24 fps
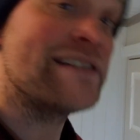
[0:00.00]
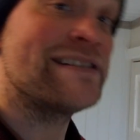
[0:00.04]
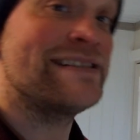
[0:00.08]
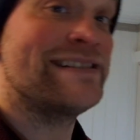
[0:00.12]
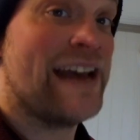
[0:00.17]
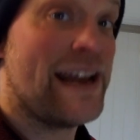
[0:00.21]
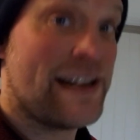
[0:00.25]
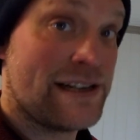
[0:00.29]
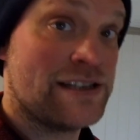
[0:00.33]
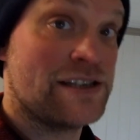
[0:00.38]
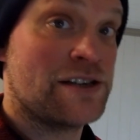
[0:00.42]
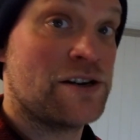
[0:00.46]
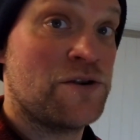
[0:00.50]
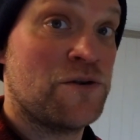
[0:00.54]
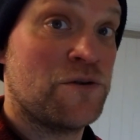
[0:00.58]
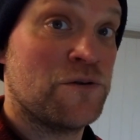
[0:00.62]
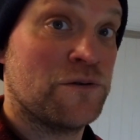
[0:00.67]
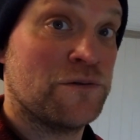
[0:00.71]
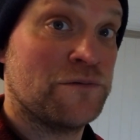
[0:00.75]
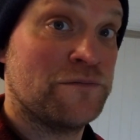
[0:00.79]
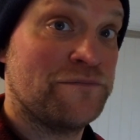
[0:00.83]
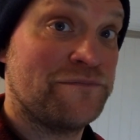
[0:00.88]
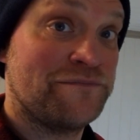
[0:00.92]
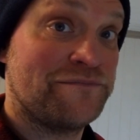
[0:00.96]
That's cool.
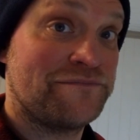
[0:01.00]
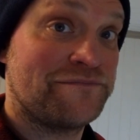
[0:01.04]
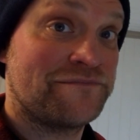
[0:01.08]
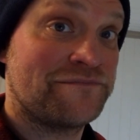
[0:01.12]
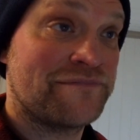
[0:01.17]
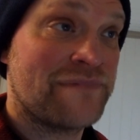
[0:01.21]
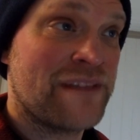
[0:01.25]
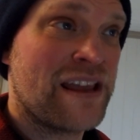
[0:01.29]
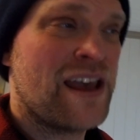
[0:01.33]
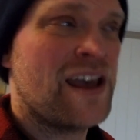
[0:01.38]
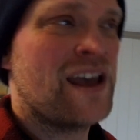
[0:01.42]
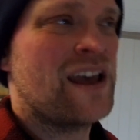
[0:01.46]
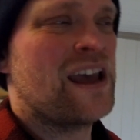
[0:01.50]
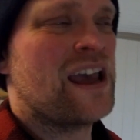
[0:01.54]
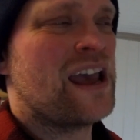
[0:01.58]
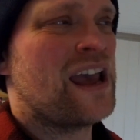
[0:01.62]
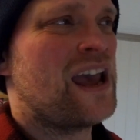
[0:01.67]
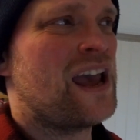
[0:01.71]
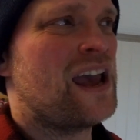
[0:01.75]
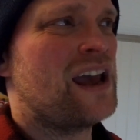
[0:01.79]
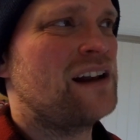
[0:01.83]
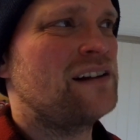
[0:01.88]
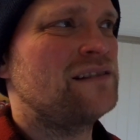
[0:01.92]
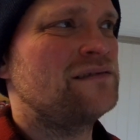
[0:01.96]

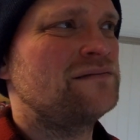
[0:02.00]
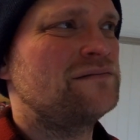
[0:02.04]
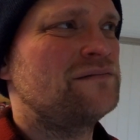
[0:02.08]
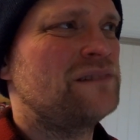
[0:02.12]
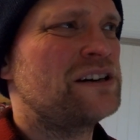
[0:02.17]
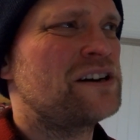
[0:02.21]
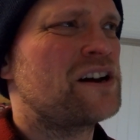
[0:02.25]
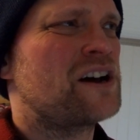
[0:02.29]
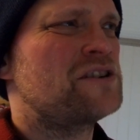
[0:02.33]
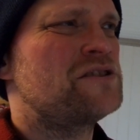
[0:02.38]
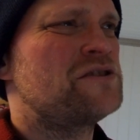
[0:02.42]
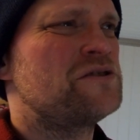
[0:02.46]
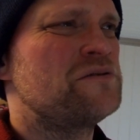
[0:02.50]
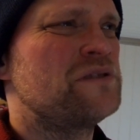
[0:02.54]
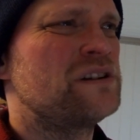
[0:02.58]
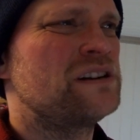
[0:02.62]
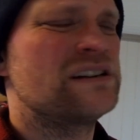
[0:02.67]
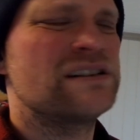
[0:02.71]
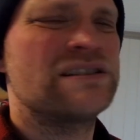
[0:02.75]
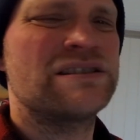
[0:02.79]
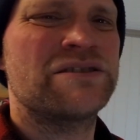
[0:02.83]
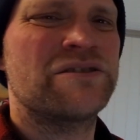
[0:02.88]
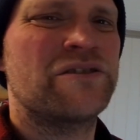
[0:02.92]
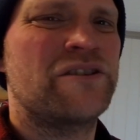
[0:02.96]
And we're not doing
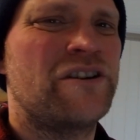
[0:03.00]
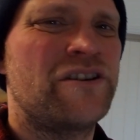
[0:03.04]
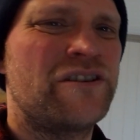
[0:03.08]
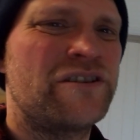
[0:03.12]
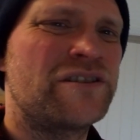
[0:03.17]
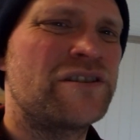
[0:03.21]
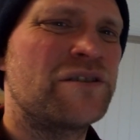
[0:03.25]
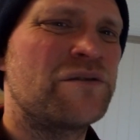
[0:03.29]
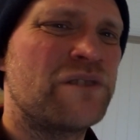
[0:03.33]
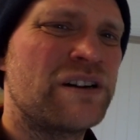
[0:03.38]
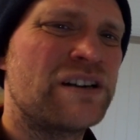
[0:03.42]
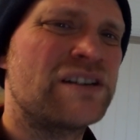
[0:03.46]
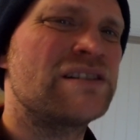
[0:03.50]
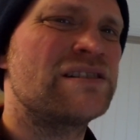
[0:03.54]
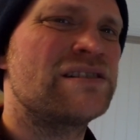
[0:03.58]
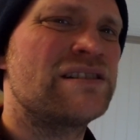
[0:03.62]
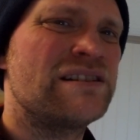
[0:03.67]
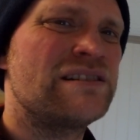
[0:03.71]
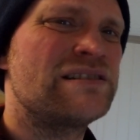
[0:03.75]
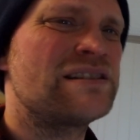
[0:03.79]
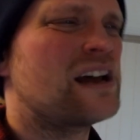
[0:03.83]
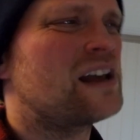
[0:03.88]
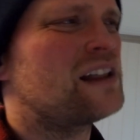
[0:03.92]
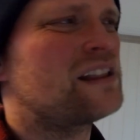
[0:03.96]
this to hurt the
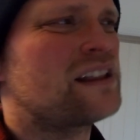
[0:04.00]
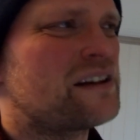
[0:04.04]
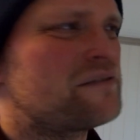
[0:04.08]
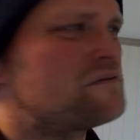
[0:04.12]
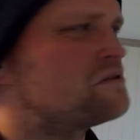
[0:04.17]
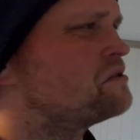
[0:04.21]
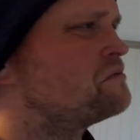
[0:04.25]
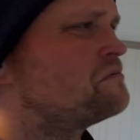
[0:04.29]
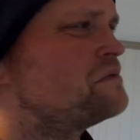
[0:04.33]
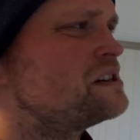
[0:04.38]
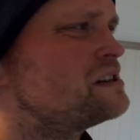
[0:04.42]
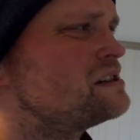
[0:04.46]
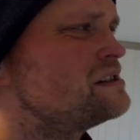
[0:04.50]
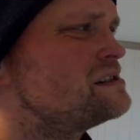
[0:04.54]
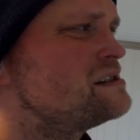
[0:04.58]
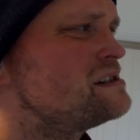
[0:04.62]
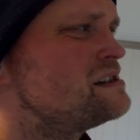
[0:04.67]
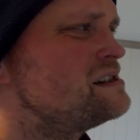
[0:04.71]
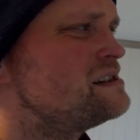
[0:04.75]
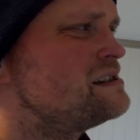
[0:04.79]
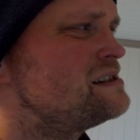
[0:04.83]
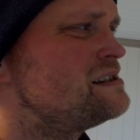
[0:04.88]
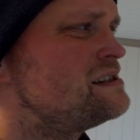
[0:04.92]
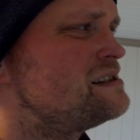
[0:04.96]
witnesses. I love the
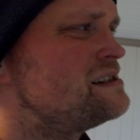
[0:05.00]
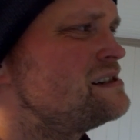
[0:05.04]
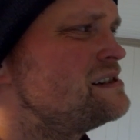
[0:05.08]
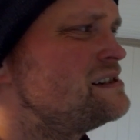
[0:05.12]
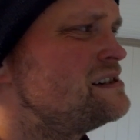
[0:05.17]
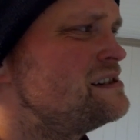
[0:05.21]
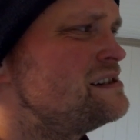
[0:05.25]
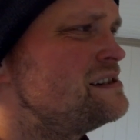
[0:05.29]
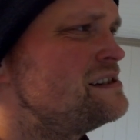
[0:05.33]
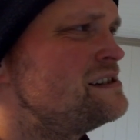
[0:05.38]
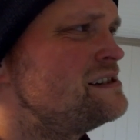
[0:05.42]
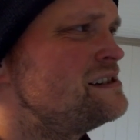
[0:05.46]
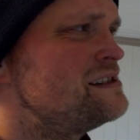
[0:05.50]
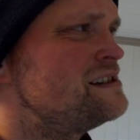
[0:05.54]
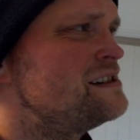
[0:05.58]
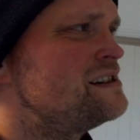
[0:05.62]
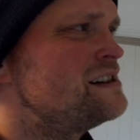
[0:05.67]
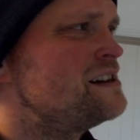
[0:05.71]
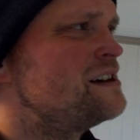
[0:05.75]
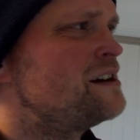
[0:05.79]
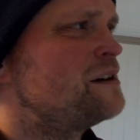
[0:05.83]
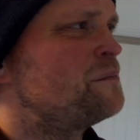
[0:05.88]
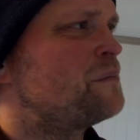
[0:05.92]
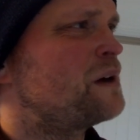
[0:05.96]
witnesses.
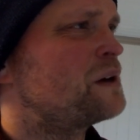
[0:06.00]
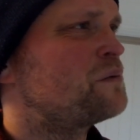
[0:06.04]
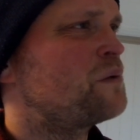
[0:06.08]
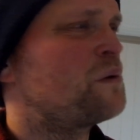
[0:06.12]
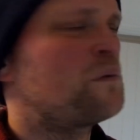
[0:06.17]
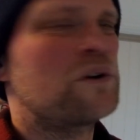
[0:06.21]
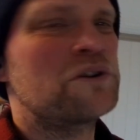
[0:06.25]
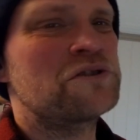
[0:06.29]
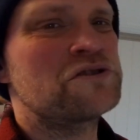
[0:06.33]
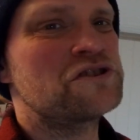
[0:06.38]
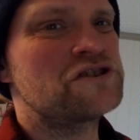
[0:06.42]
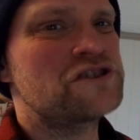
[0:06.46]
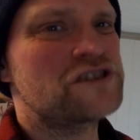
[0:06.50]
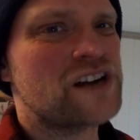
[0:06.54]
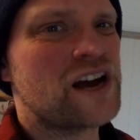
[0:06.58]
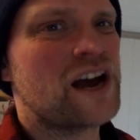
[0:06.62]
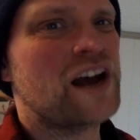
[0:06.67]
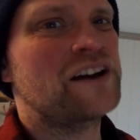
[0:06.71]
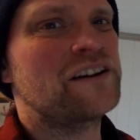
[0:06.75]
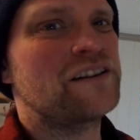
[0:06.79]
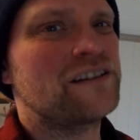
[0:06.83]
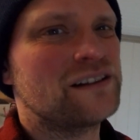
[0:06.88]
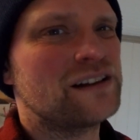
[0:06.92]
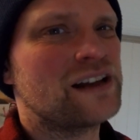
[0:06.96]
But we want to
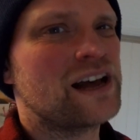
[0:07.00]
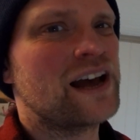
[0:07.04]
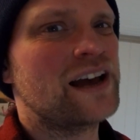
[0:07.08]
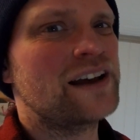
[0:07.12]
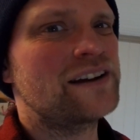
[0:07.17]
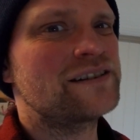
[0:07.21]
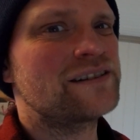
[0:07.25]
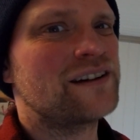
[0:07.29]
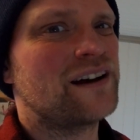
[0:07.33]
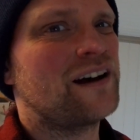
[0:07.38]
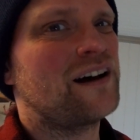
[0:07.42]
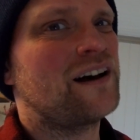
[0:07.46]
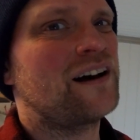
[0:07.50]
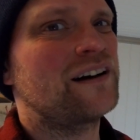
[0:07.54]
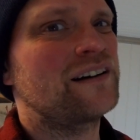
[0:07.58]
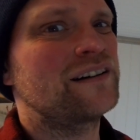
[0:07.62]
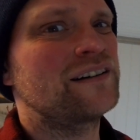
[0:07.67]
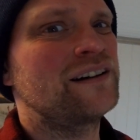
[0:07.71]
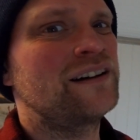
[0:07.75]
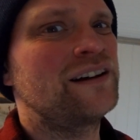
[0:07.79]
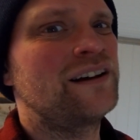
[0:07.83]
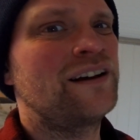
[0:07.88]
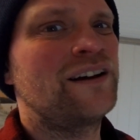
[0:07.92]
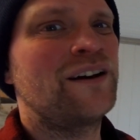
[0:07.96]
shine a light
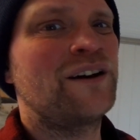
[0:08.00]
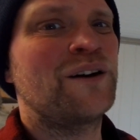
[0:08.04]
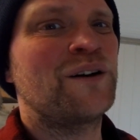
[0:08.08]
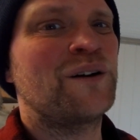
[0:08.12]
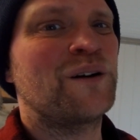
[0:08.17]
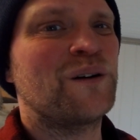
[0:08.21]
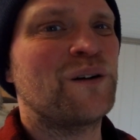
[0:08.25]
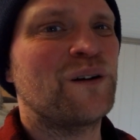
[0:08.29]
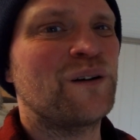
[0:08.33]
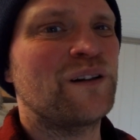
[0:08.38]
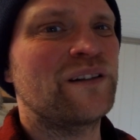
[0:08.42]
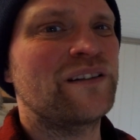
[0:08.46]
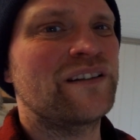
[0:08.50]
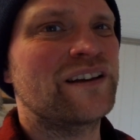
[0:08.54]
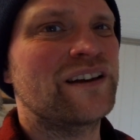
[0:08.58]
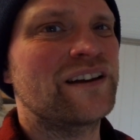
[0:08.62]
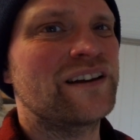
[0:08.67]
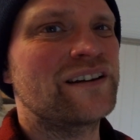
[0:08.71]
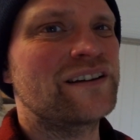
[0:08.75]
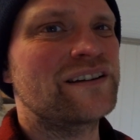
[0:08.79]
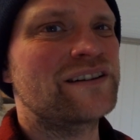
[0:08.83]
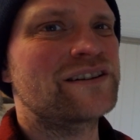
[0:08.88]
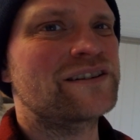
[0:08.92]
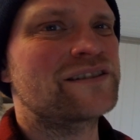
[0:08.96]
on all the
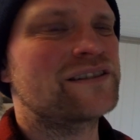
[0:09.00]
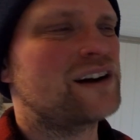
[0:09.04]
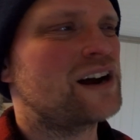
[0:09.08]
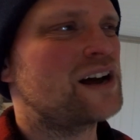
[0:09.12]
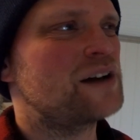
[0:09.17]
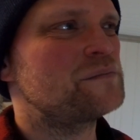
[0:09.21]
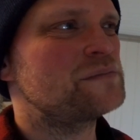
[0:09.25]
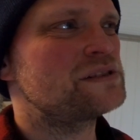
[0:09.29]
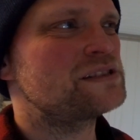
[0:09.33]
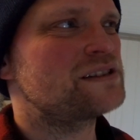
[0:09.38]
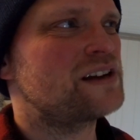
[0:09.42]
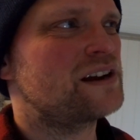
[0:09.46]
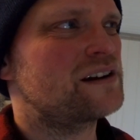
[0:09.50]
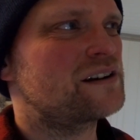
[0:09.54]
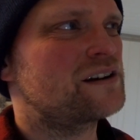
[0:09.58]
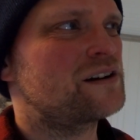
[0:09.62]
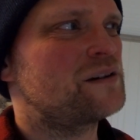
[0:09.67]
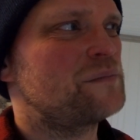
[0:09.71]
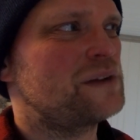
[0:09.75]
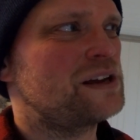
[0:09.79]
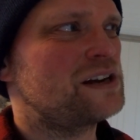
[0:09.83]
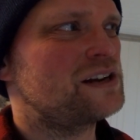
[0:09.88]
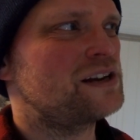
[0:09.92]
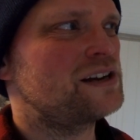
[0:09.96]
crimes they're
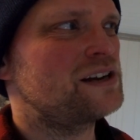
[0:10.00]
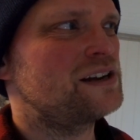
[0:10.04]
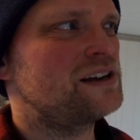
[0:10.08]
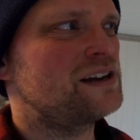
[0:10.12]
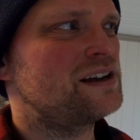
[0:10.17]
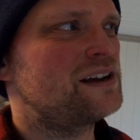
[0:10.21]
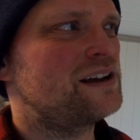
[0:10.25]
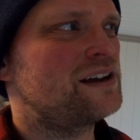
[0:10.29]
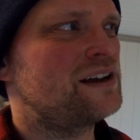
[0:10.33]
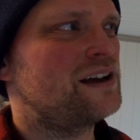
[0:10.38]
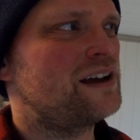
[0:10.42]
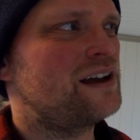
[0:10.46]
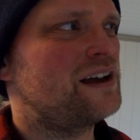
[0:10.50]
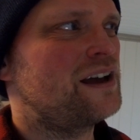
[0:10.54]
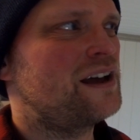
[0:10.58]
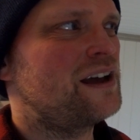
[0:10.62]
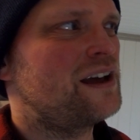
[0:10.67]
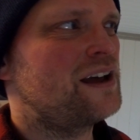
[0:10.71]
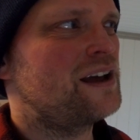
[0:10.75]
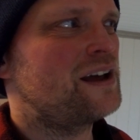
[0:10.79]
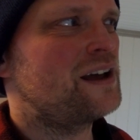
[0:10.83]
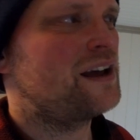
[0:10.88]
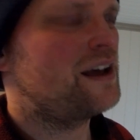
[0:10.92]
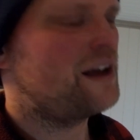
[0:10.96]
committing
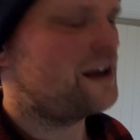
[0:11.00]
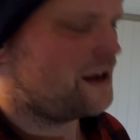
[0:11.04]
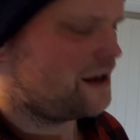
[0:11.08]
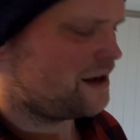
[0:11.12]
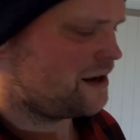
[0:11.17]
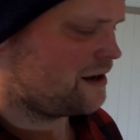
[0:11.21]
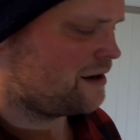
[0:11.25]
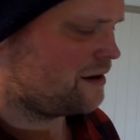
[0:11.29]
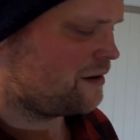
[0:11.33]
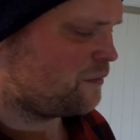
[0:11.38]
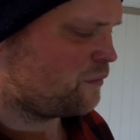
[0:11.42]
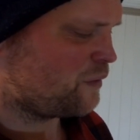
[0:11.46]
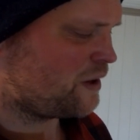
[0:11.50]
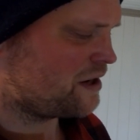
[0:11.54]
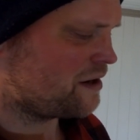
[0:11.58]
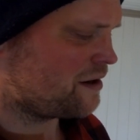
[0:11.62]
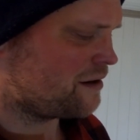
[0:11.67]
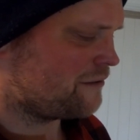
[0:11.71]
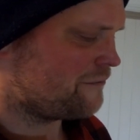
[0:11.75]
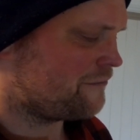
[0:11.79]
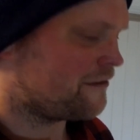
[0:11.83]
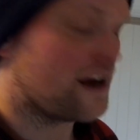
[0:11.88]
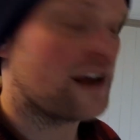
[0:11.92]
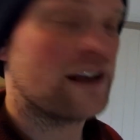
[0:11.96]
uh, when
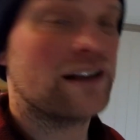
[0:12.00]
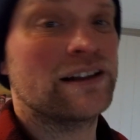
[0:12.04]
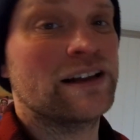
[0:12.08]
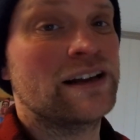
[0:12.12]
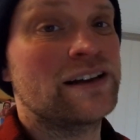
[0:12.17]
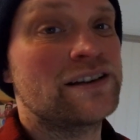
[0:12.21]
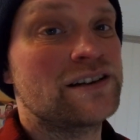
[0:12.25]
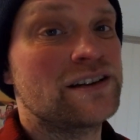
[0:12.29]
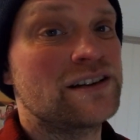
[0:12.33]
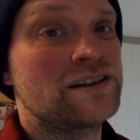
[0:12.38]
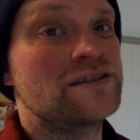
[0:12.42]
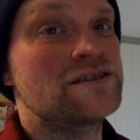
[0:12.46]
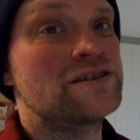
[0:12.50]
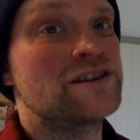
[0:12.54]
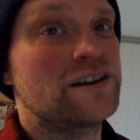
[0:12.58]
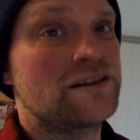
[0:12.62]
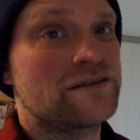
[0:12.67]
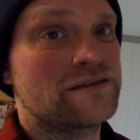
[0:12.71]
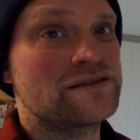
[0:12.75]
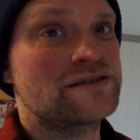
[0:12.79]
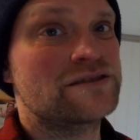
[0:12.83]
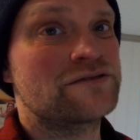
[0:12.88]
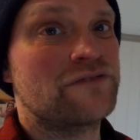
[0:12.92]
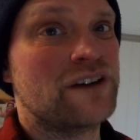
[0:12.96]
they're violating
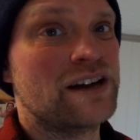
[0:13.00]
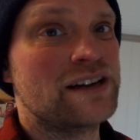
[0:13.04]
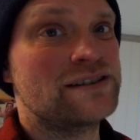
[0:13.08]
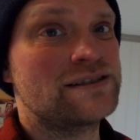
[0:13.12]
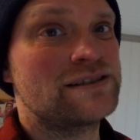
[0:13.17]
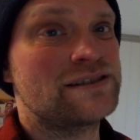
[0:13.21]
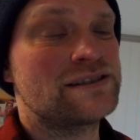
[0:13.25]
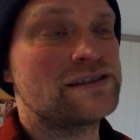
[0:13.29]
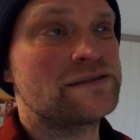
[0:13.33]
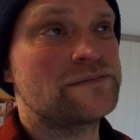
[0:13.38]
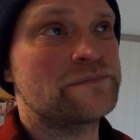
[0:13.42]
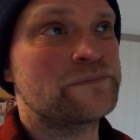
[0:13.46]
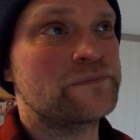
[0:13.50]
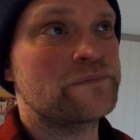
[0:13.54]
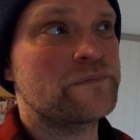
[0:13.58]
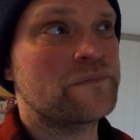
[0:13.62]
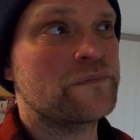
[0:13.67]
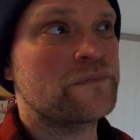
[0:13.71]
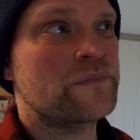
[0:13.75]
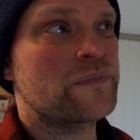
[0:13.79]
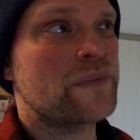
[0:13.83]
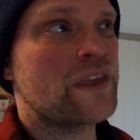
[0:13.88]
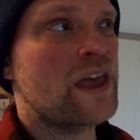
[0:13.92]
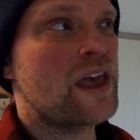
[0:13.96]
children's rights
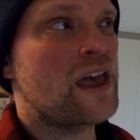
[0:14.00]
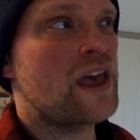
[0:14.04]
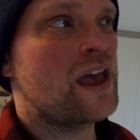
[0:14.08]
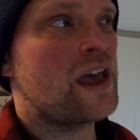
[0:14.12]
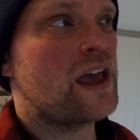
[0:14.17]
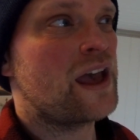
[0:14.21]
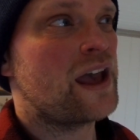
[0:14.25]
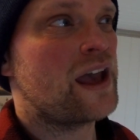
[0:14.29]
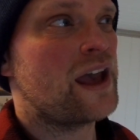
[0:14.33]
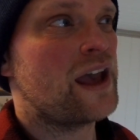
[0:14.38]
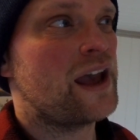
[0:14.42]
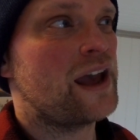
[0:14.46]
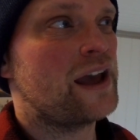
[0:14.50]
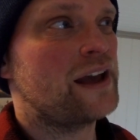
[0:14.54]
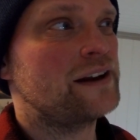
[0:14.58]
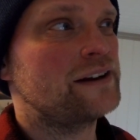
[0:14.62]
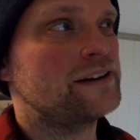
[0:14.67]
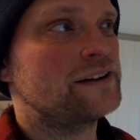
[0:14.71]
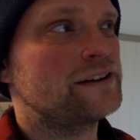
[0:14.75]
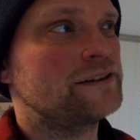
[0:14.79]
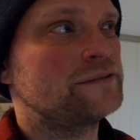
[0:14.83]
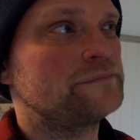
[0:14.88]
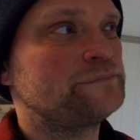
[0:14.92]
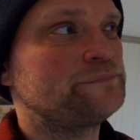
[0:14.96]

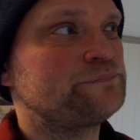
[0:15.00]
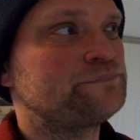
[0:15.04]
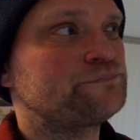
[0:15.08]
and um,